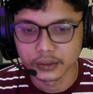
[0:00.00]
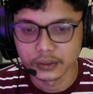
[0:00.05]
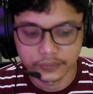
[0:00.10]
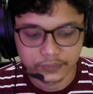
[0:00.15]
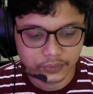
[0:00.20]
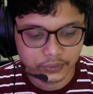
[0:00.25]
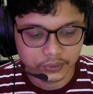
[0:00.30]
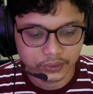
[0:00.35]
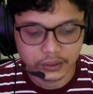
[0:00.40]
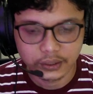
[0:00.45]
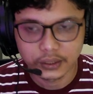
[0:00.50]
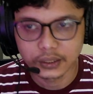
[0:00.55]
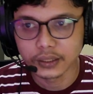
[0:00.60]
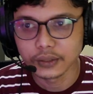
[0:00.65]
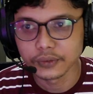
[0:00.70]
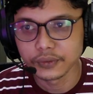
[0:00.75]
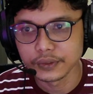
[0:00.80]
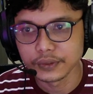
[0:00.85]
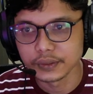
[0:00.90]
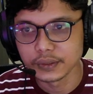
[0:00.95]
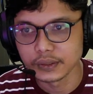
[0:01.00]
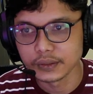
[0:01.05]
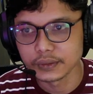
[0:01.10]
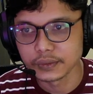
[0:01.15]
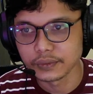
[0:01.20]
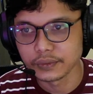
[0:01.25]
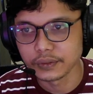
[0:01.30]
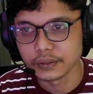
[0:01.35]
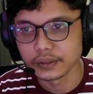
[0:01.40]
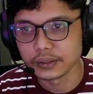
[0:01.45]
For now, just
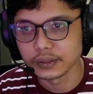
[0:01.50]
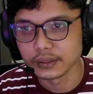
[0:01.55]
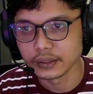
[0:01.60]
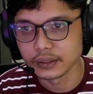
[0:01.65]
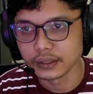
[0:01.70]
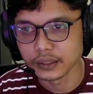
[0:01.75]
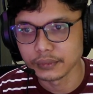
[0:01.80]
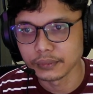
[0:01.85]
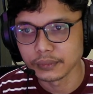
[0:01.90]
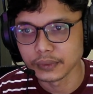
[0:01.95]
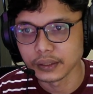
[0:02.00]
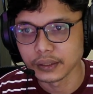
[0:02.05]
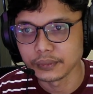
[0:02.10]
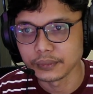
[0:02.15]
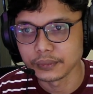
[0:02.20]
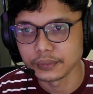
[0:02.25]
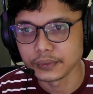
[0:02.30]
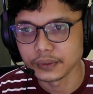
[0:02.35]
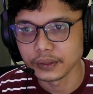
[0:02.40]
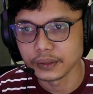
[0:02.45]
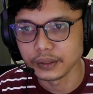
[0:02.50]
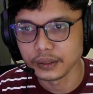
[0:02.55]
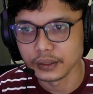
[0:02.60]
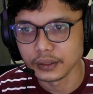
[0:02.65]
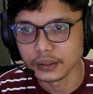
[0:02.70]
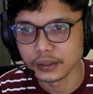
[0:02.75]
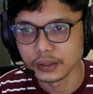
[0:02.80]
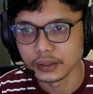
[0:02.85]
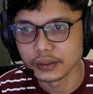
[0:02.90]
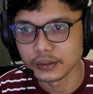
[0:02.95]
written an empty
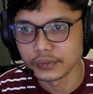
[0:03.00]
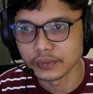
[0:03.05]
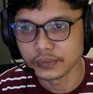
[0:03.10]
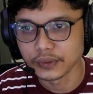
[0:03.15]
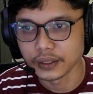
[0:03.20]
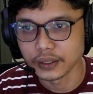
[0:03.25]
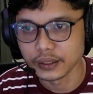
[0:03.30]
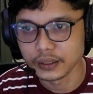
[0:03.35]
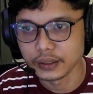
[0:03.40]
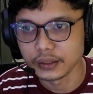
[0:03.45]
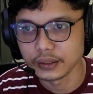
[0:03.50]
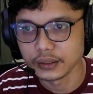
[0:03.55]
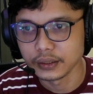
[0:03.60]
array.